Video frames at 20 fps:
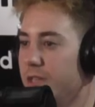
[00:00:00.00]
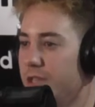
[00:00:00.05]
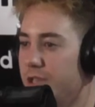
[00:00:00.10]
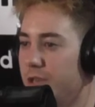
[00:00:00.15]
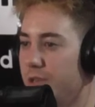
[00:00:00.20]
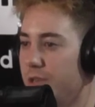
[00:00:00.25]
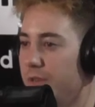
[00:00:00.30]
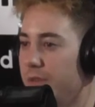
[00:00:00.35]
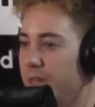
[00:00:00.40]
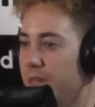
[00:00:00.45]
So
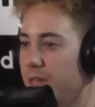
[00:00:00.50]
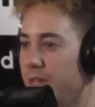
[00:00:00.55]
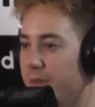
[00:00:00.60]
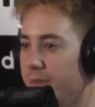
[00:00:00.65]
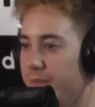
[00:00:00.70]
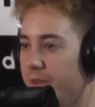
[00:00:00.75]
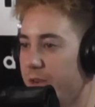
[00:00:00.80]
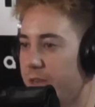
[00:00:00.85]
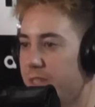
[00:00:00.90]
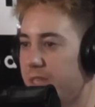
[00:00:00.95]
you can
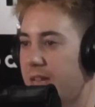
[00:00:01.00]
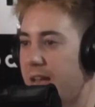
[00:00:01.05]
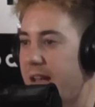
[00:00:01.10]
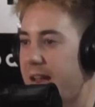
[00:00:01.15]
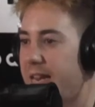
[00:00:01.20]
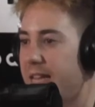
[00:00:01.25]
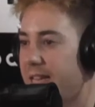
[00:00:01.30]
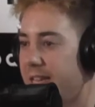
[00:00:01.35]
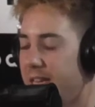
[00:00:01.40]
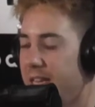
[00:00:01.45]
convert to
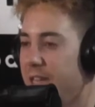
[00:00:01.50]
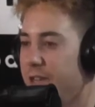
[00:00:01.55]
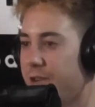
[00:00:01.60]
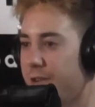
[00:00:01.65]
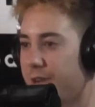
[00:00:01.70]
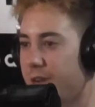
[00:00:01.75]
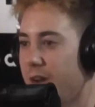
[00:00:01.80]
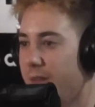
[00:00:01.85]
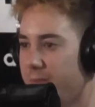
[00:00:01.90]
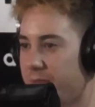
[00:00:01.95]
any key
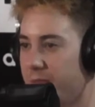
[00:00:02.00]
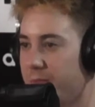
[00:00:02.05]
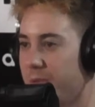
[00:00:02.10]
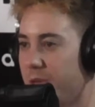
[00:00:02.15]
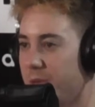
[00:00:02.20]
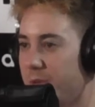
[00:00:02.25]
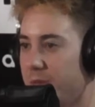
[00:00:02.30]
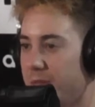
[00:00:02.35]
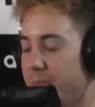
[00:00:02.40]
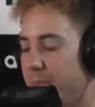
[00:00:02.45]
you're
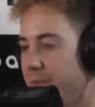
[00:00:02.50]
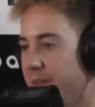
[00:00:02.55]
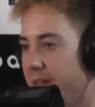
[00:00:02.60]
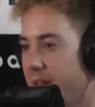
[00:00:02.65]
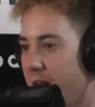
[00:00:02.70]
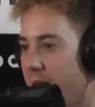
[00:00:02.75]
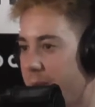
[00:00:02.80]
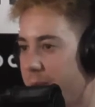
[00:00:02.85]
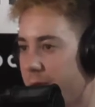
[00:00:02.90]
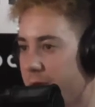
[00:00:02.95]
comfortable with. Me,
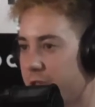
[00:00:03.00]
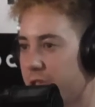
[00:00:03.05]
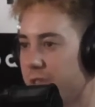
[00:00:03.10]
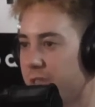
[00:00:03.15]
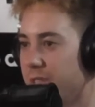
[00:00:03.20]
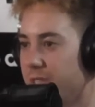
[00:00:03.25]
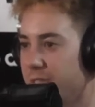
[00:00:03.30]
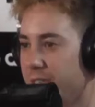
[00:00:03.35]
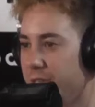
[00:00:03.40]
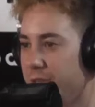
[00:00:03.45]
I
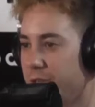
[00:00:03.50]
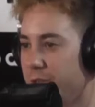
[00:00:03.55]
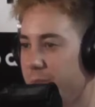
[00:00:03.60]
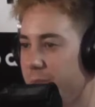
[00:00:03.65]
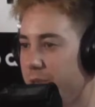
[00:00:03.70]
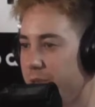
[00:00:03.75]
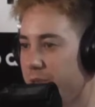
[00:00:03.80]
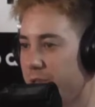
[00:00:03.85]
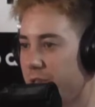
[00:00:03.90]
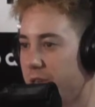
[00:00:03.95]
personally use
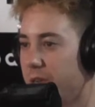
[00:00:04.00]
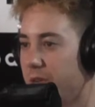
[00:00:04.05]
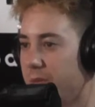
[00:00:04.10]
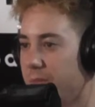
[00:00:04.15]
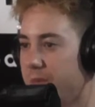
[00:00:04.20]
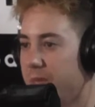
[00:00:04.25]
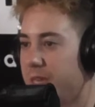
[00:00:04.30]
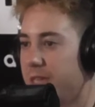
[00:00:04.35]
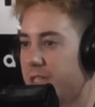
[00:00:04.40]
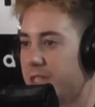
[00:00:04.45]
musical
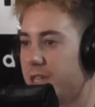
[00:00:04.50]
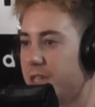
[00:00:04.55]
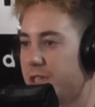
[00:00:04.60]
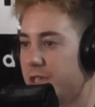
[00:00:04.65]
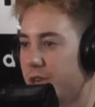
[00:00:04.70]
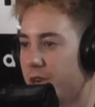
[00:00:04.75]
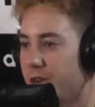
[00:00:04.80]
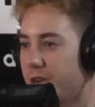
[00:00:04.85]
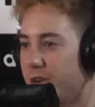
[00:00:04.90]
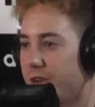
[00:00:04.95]
because I
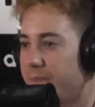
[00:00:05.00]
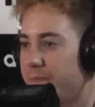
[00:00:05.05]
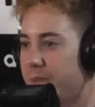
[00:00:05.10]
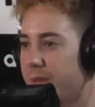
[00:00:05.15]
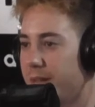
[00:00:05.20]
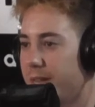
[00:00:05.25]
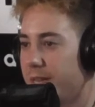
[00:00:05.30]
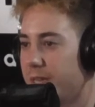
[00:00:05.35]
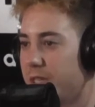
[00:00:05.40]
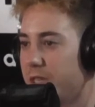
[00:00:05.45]
started off
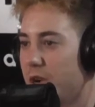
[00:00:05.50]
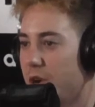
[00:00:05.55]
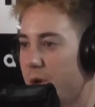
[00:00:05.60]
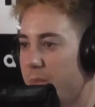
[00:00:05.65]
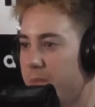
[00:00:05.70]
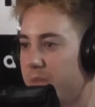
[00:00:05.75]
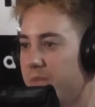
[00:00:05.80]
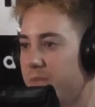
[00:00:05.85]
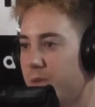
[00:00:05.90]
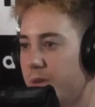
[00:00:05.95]
playing guitar
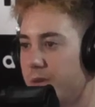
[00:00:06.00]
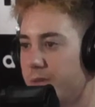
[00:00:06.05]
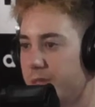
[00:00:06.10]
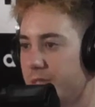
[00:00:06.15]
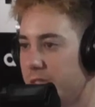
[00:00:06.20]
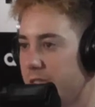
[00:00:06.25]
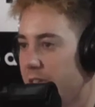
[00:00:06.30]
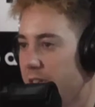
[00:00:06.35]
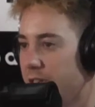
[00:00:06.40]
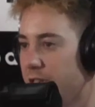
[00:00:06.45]
before I was a
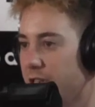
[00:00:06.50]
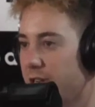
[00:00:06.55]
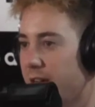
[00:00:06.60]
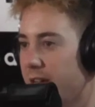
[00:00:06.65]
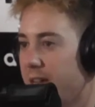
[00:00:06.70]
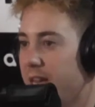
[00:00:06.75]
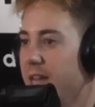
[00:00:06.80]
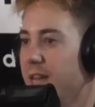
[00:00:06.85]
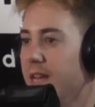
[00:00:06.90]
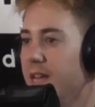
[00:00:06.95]

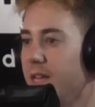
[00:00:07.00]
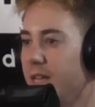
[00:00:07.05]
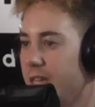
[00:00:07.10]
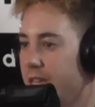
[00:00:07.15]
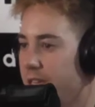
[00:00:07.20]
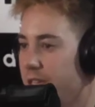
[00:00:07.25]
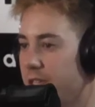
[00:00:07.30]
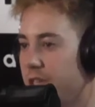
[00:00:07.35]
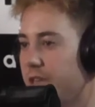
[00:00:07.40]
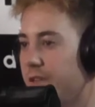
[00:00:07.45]
DJ.
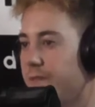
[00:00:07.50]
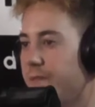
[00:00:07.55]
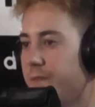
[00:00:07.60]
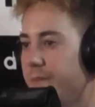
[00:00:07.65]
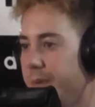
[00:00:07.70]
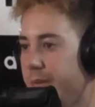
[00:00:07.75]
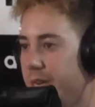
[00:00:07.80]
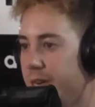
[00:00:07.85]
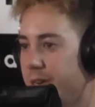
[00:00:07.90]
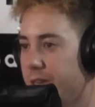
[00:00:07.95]
Easier for
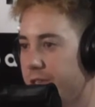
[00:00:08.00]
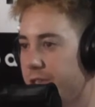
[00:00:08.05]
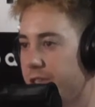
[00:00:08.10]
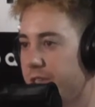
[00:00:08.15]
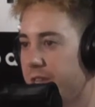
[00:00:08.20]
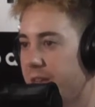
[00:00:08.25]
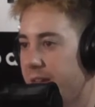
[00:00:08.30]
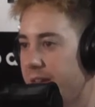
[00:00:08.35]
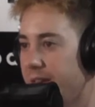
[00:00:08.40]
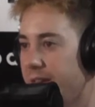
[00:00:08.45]
me to understand.